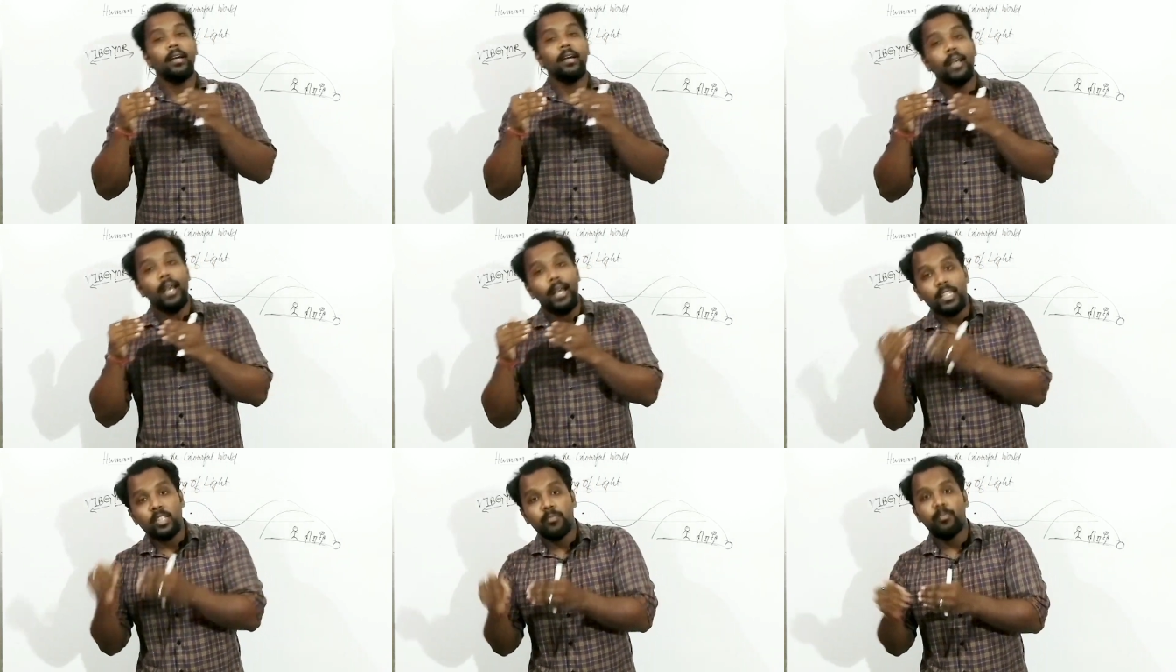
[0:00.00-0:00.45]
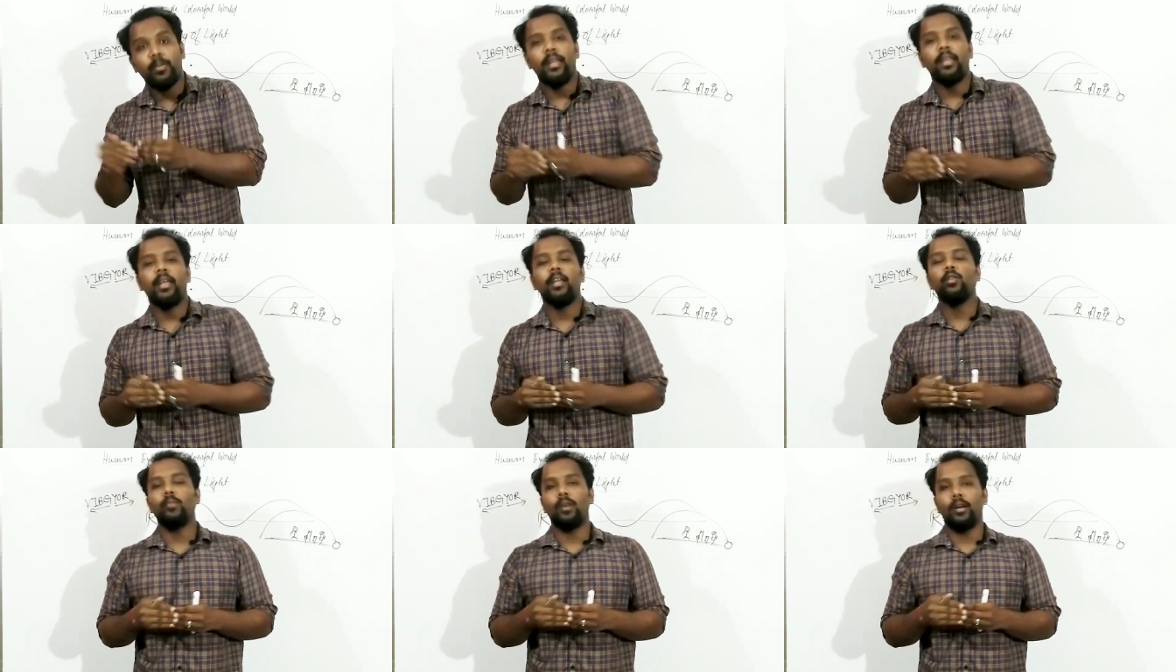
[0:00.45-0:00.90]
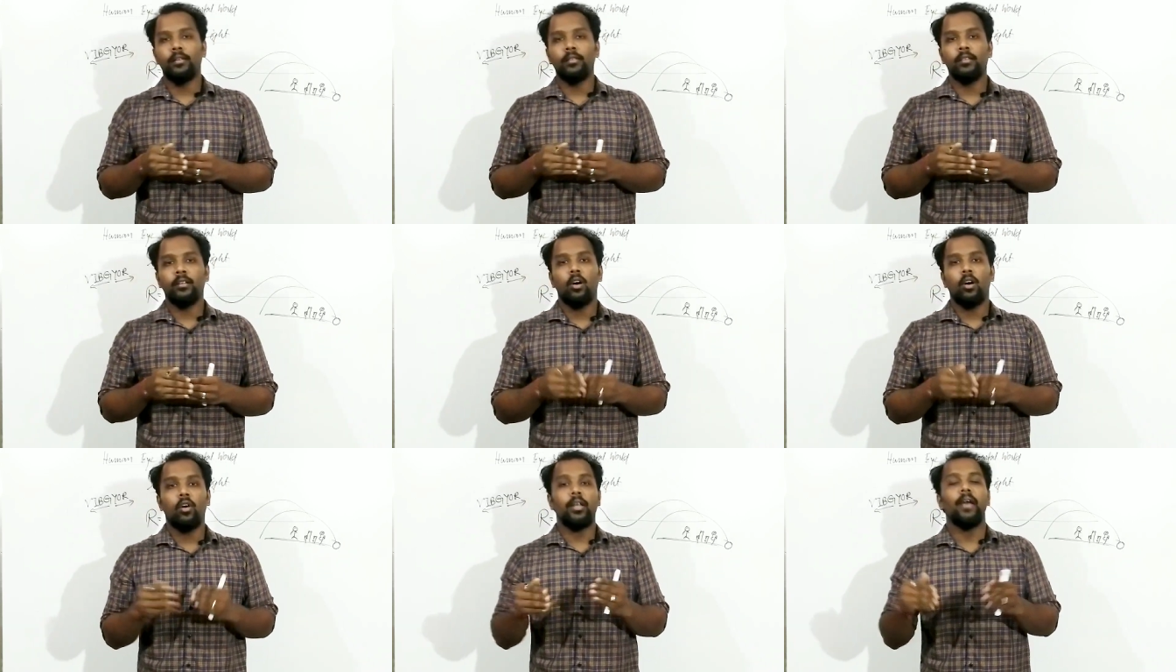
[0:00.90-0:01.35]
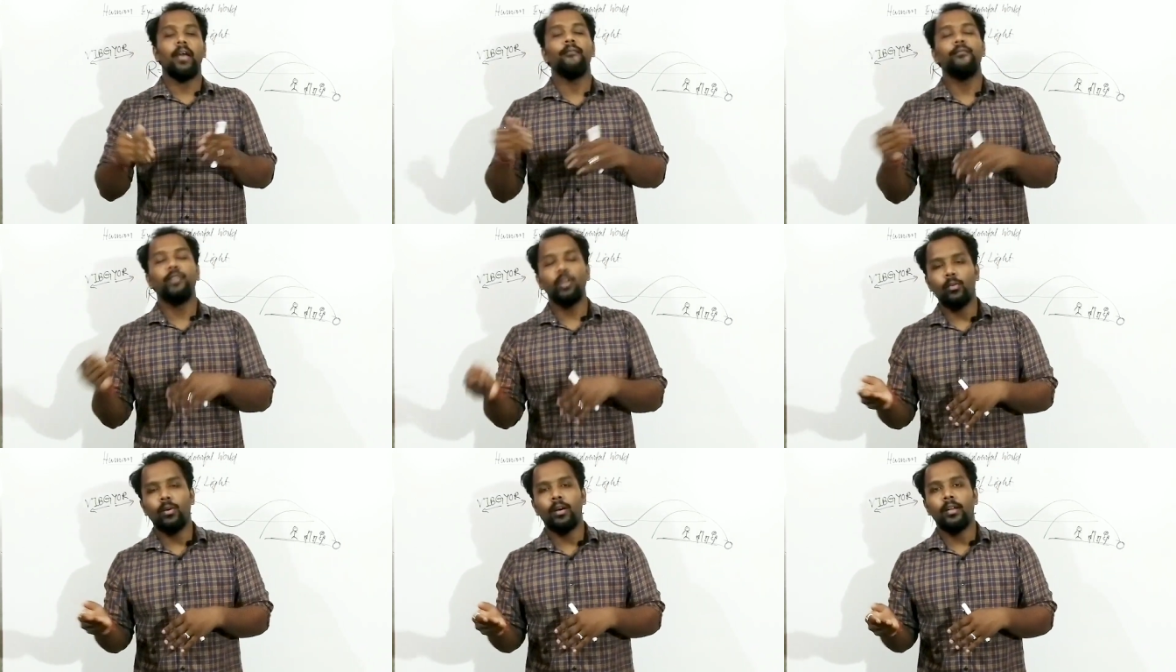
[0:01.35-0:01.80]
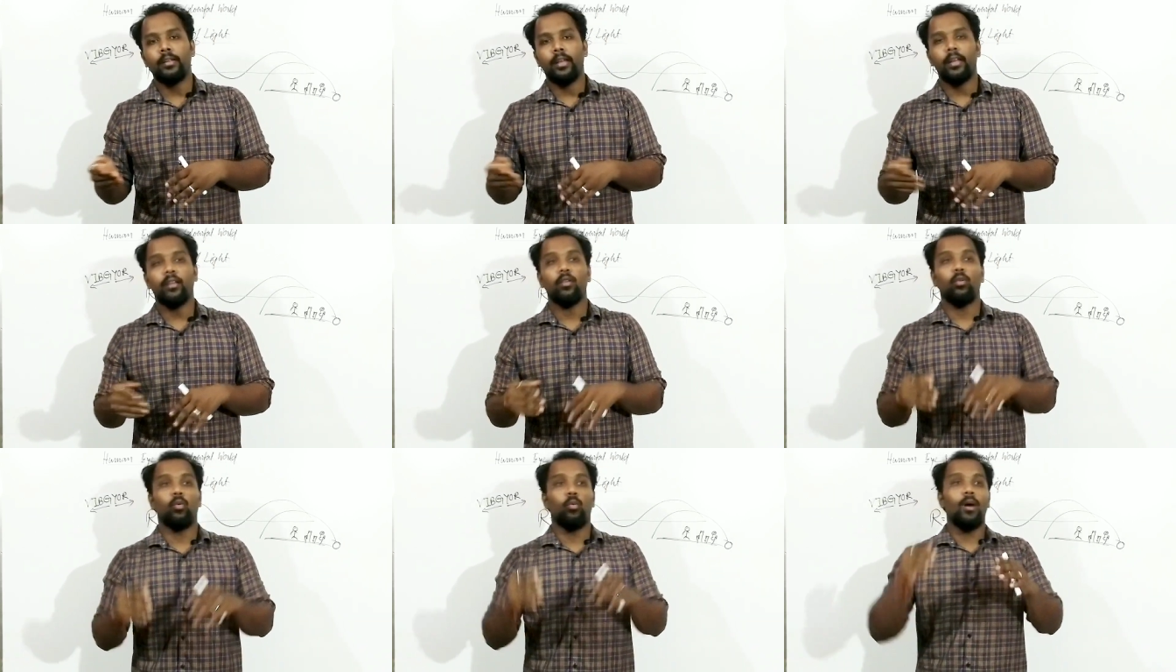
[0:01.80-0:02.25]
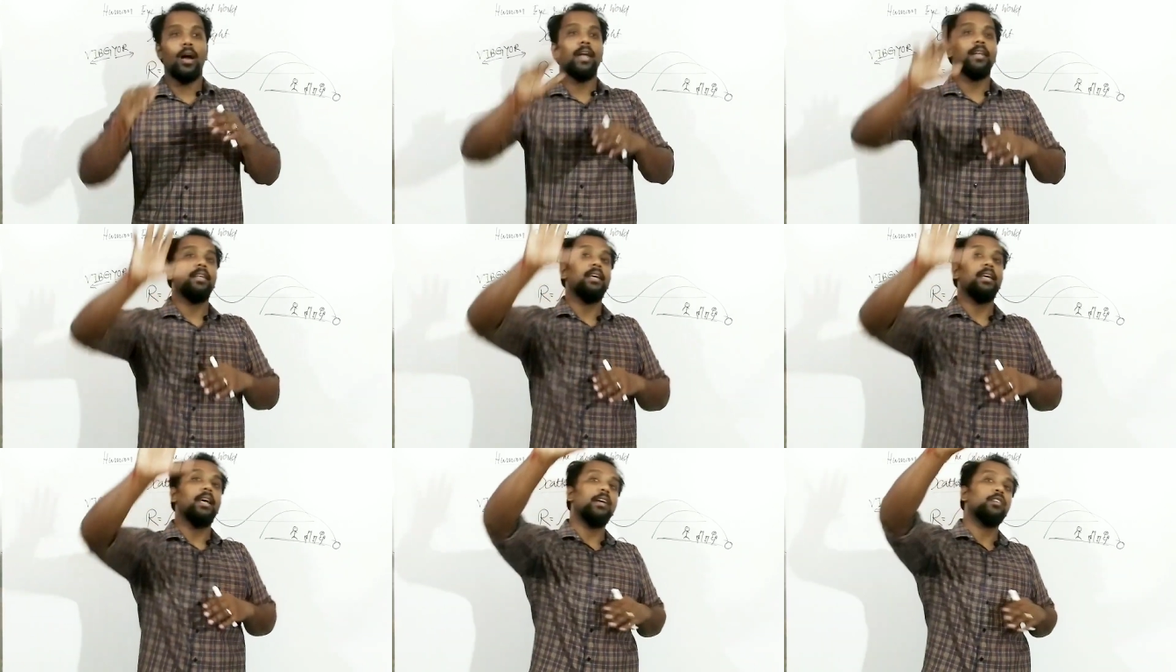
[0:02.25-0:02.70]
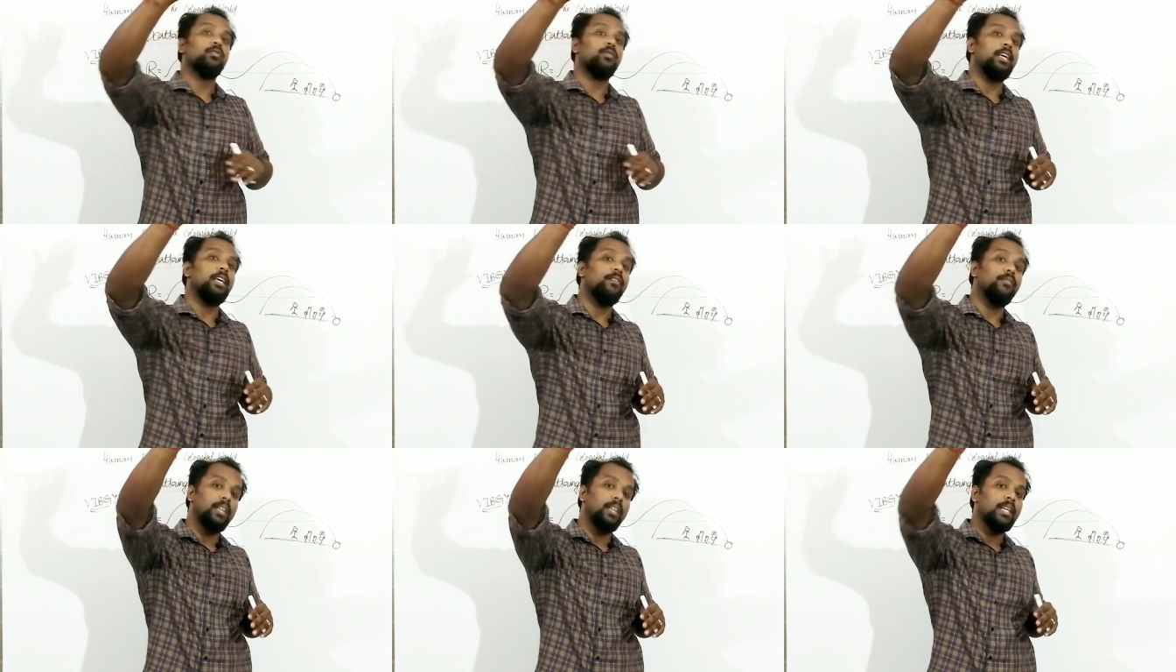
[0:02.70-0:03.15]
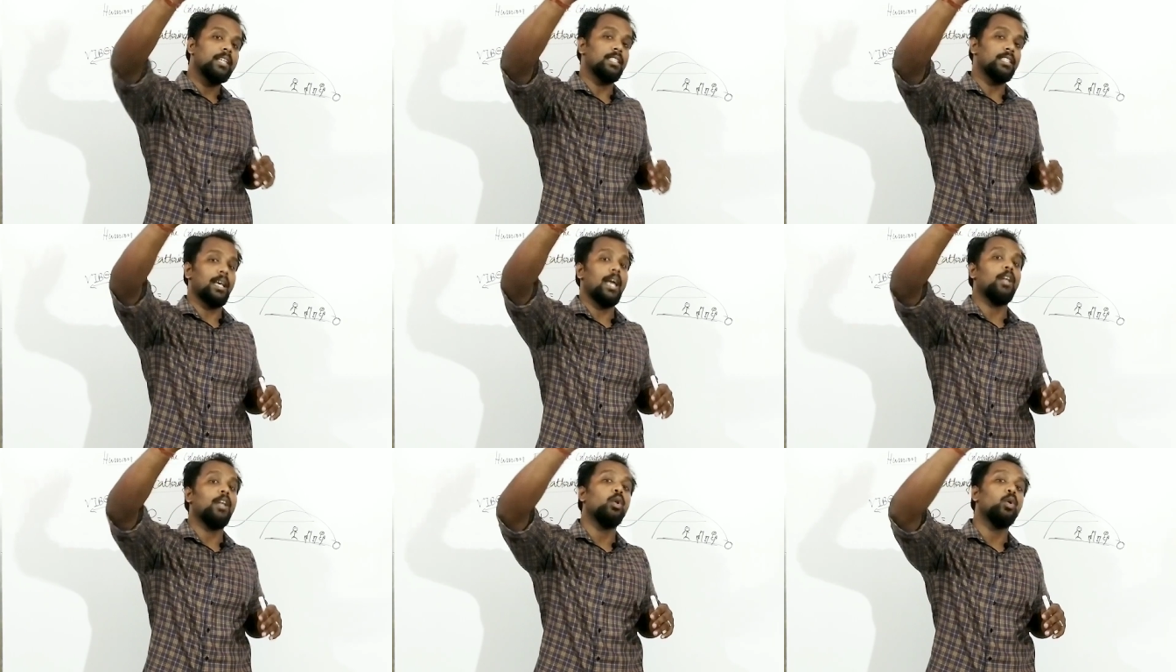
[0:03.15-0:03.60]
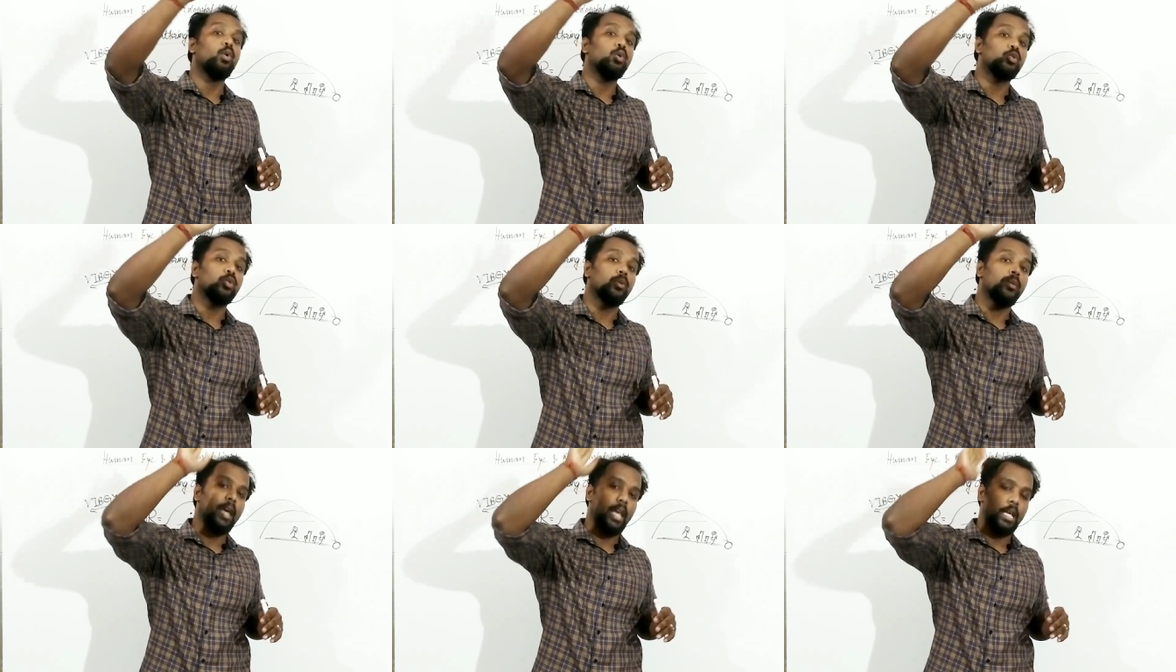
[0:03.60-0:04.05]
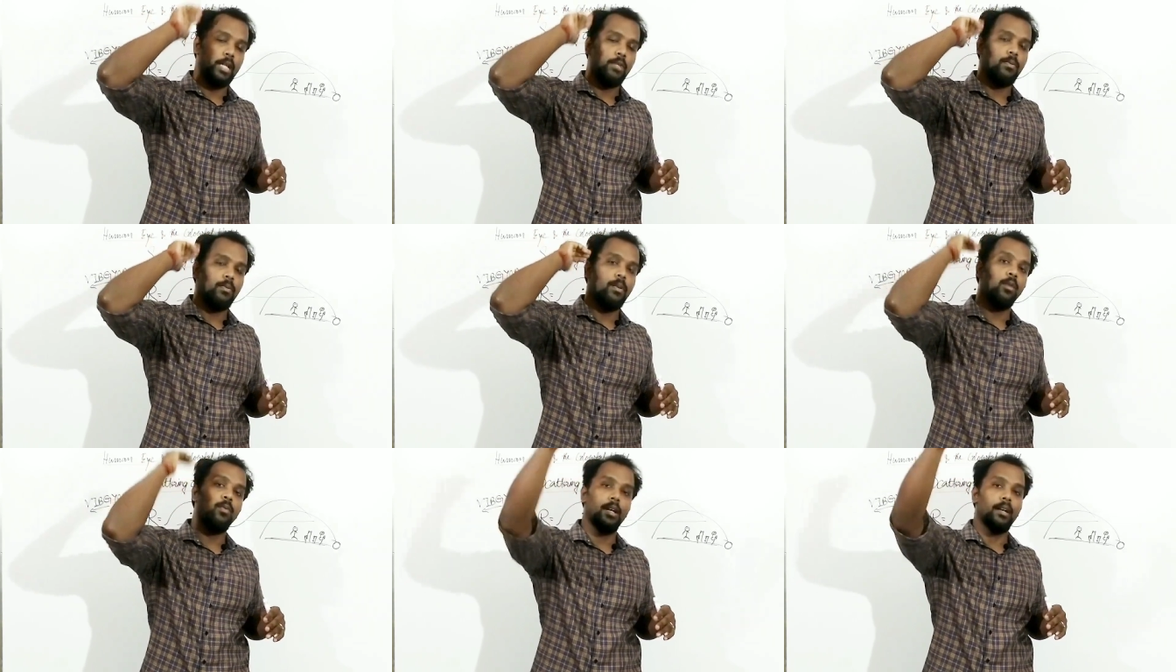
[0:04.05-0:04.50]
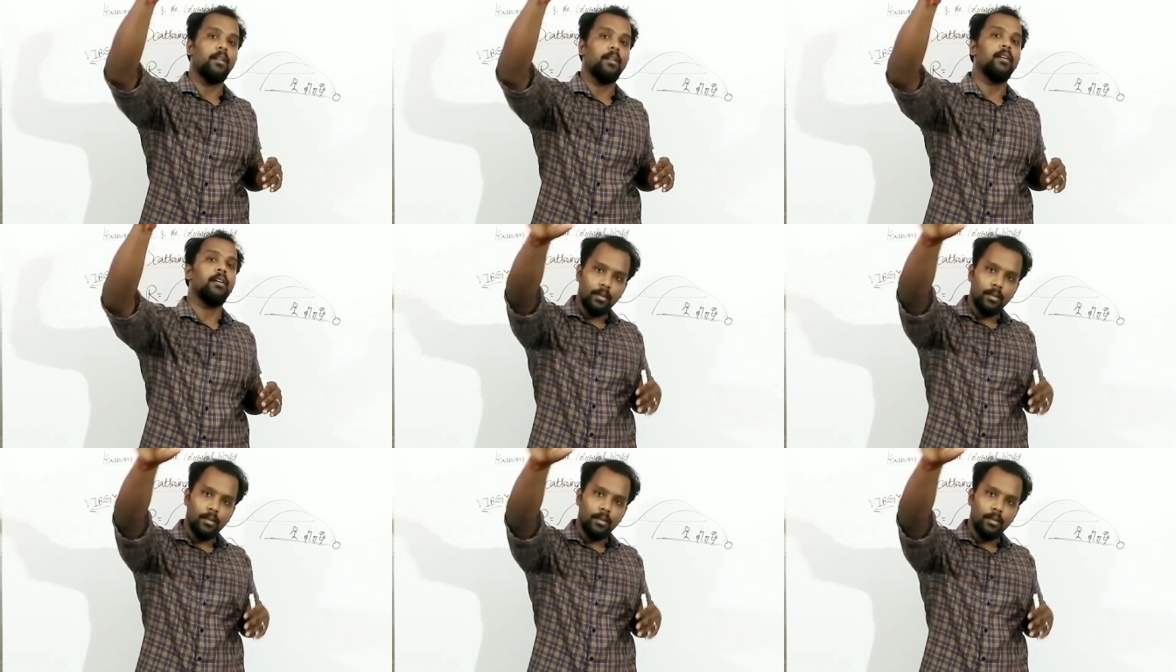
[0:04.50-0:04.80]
explain anyone or everyone that why the actually evening sky looks actually what?